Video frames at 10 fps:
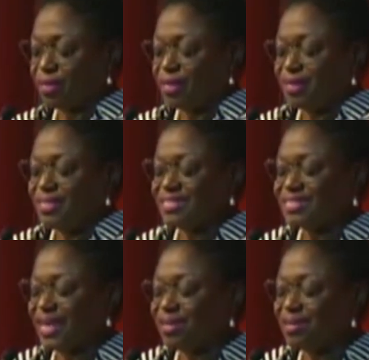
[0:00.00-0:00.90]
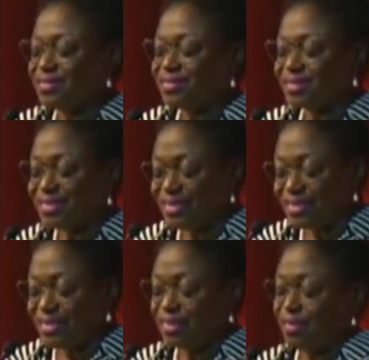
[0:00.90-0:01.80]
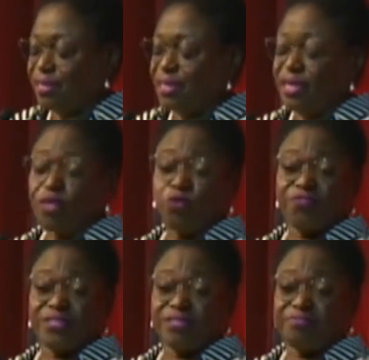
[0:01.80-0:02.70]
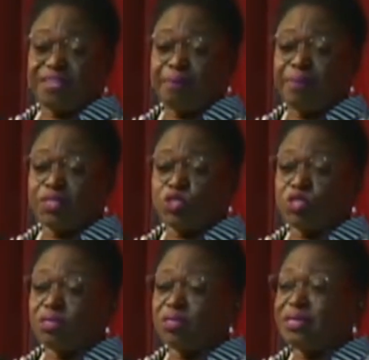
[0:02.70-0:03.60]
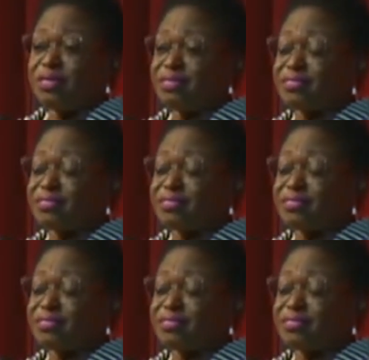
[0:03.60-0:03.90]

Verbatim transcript: The second key innovative dimension is